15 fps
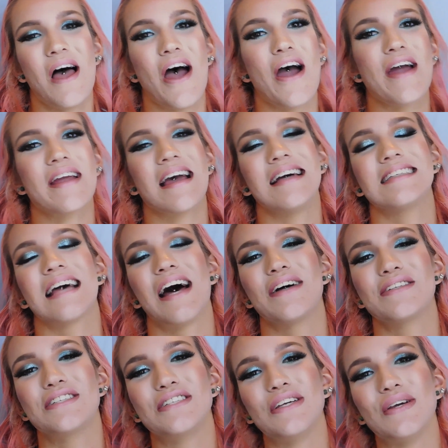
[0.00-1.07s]
Alright guys,
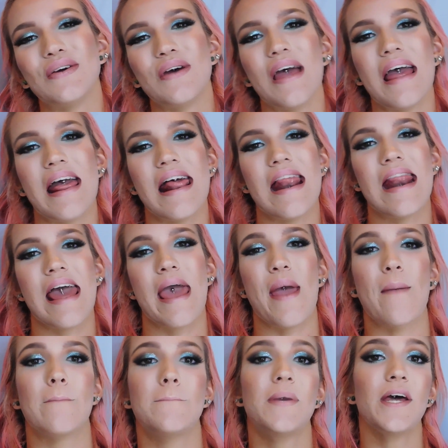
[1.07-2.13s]
I'll see you in
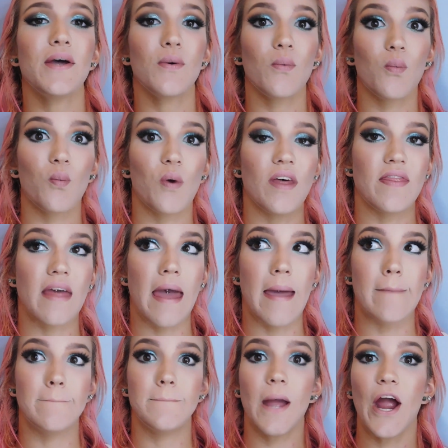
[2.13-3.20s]
a bit with
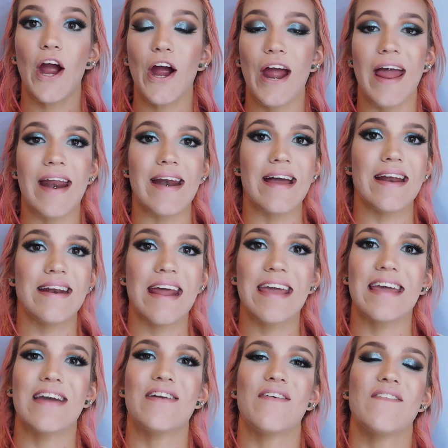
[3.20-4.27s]
a bare and
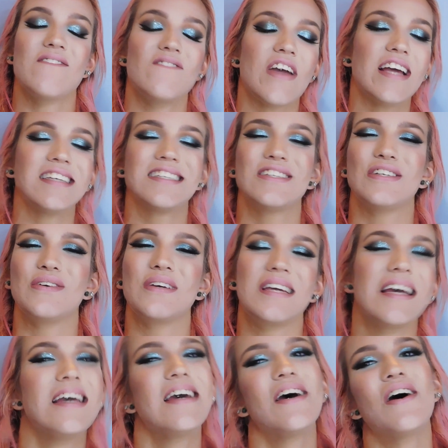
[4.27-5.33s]
naked face to
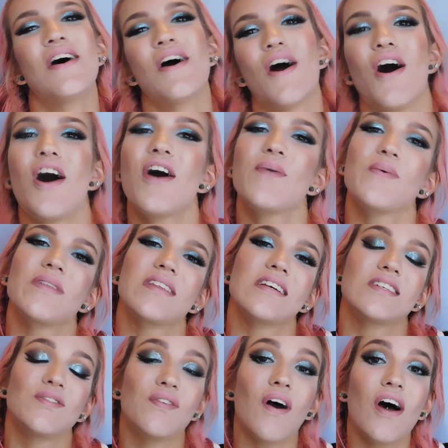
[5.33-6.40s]
get on with
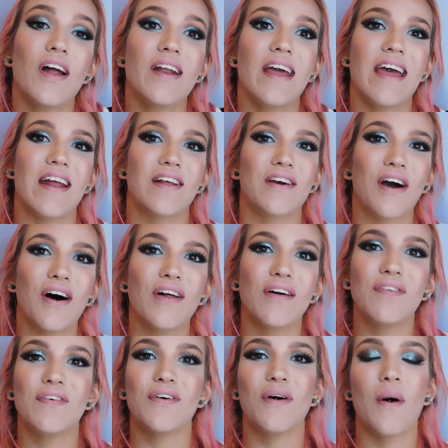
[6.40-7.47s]
this fun and
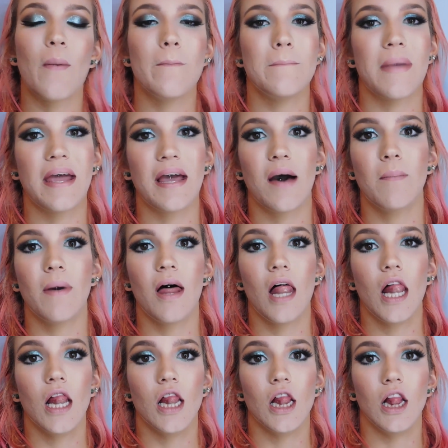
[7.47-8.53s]
colorful makeup
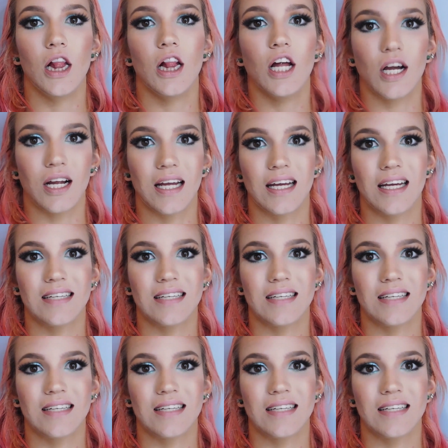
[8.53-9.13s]
look.